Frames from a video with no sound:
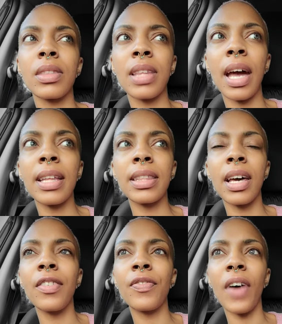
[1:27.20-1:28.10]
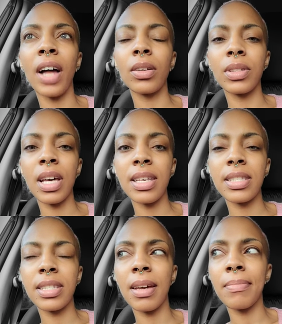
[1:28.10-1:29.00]
they then followed that
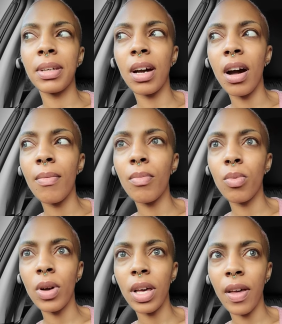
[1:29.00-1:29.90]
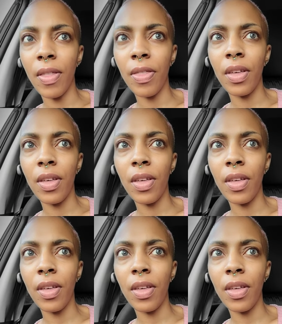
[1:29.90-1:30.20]
statement up with,